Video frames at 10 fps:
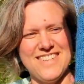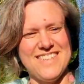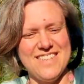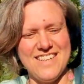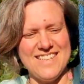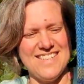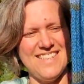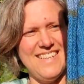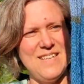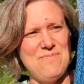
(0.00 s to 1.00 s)
as you can
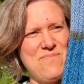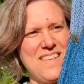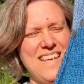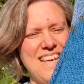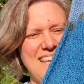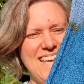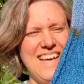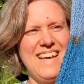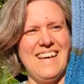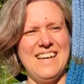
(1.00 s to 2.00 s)
see.
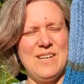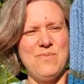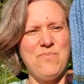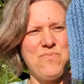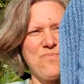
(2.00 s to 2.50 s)
I